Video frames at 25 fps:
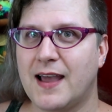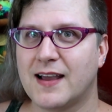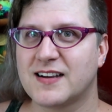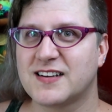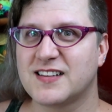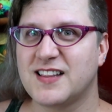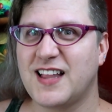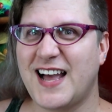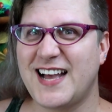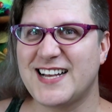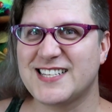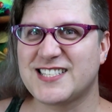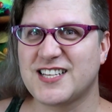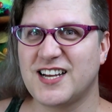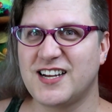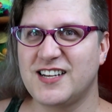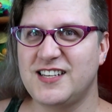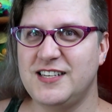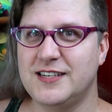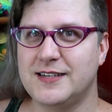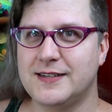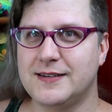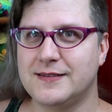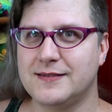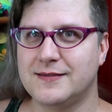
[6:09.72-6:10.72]
Glass
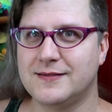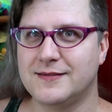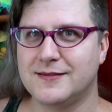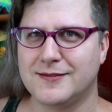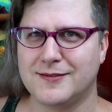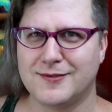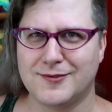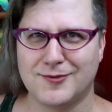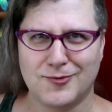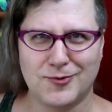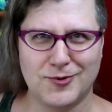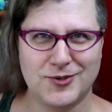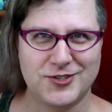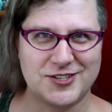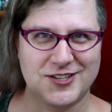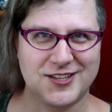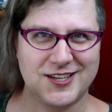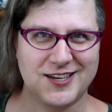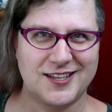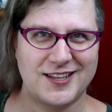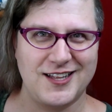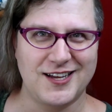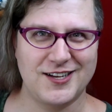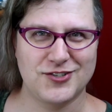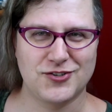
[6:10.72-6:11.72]
Onion. What'd you
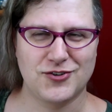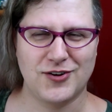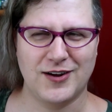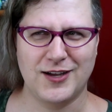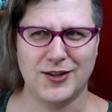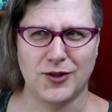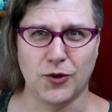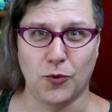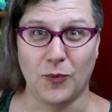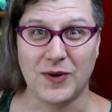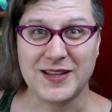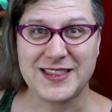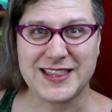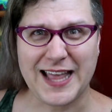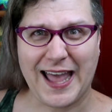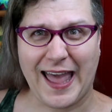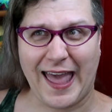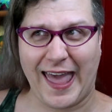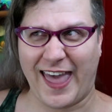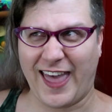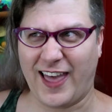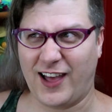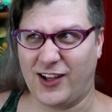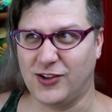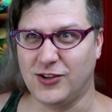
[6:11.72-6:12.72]
think of that trailer? What the
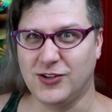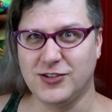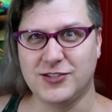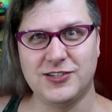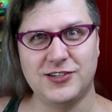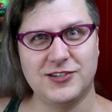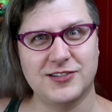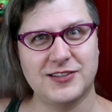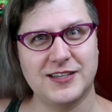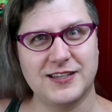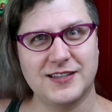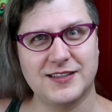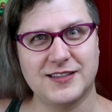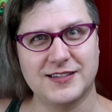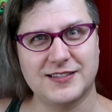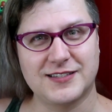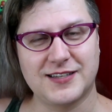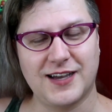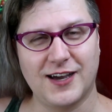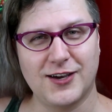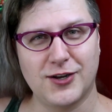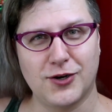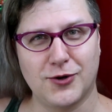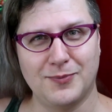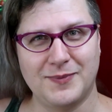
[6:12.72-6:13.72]
hell do you think the
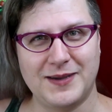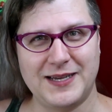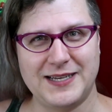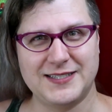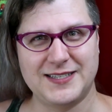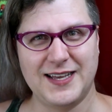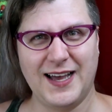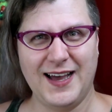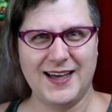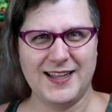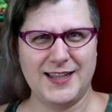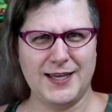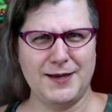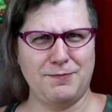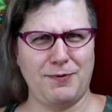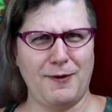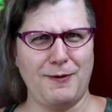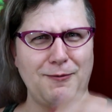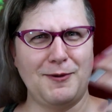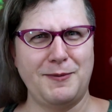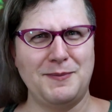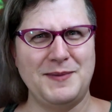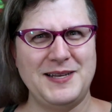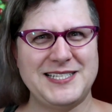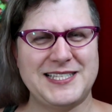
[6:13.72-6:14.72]
title means? It
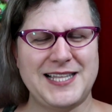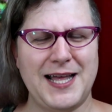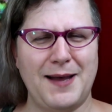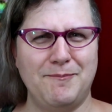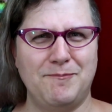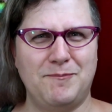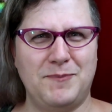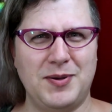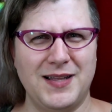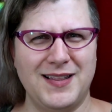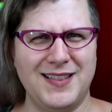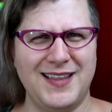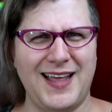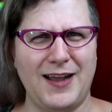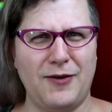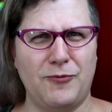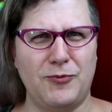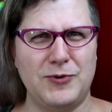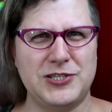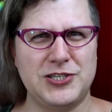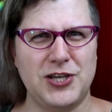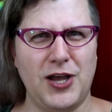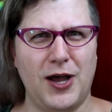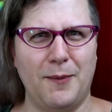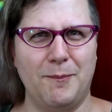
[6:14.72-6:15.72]
probably means that bit, like
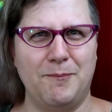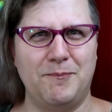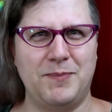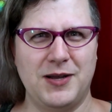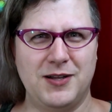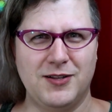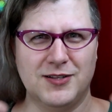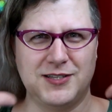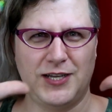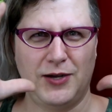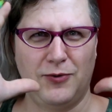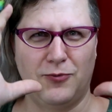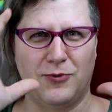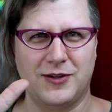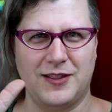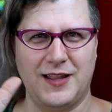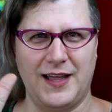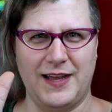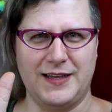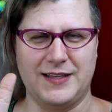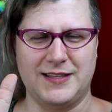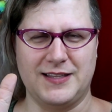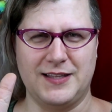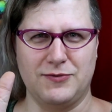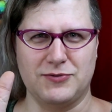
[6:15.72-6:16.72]
we saw a building where
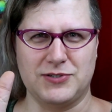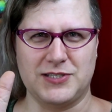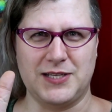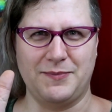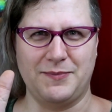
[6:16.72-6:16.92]
like there was